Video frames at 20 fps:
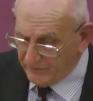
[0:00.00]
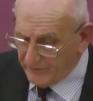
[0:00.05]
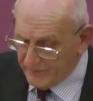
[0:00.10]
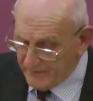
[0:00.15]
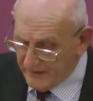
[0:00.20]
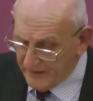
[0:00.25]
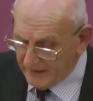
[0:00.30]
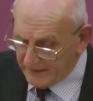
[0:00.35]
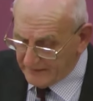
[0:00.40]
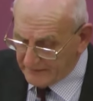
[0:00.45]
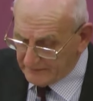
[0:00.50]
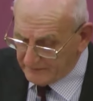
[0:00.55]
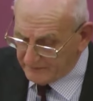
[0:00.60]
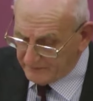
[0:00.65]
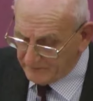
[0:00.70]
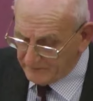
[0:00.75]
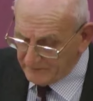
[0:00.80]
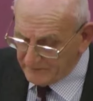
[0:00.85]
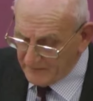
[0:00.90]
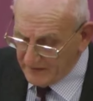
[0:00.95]
Mary,
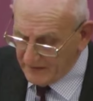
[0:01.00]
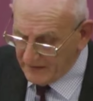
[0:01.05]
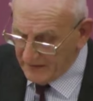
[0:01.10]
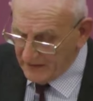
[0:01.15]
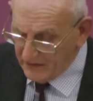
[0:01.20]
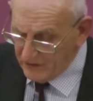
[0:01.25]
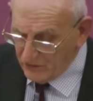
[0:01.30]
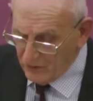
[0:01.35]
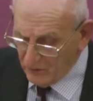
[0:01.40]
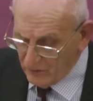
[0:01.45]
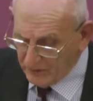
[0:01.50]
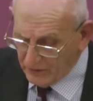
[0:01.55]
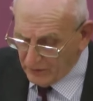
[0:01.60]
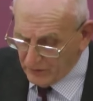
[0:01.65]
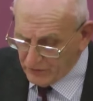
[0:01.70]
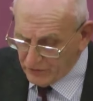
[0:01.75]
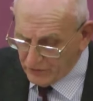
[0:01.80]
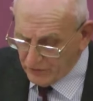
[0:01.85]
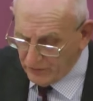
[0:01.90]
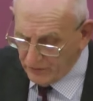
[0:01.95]
he knew what he
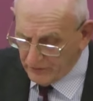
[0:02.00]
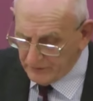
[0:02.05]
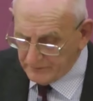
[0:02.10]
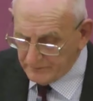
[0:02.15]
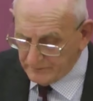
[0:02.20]
was doing.